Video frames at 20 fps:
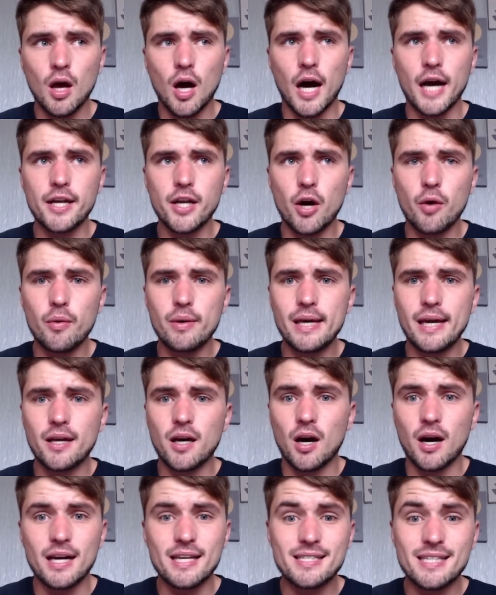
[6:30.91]
I know he had a
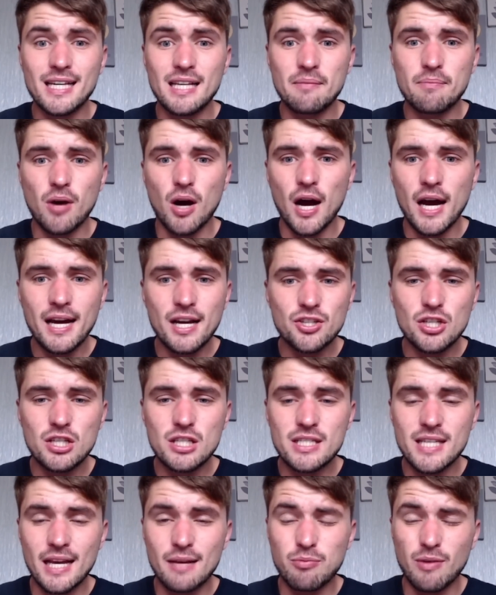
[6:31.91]
high ceiling, but I actually
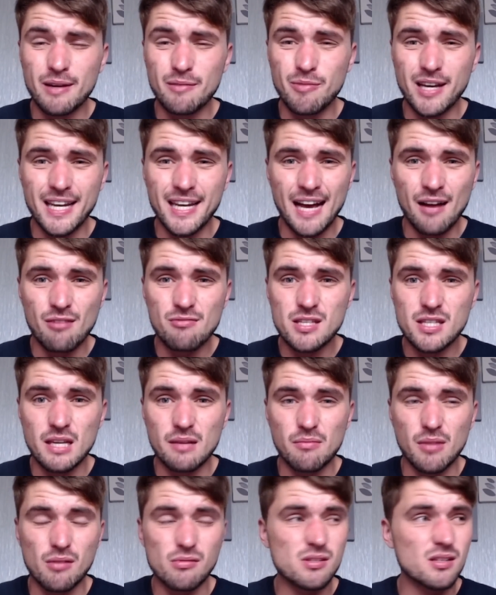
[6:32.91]
said when we announced
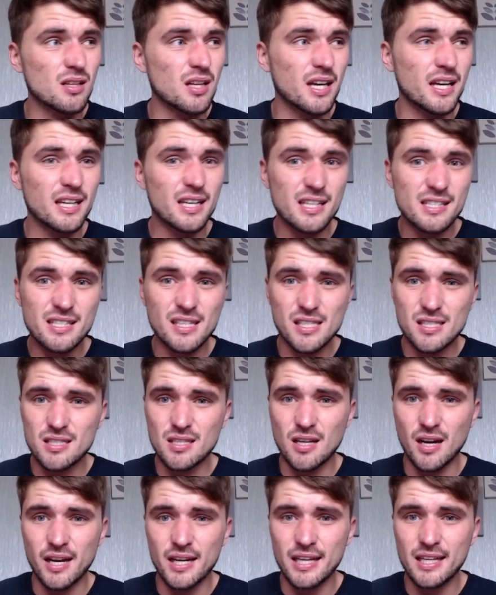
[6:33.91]
him, I wasn't like, is this
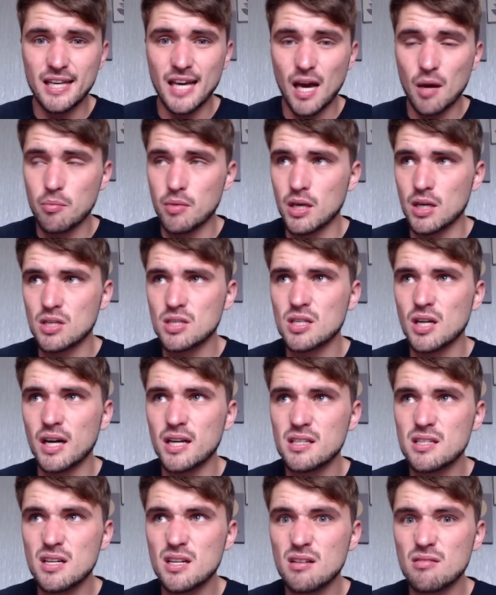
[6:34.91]
signing getting me excited?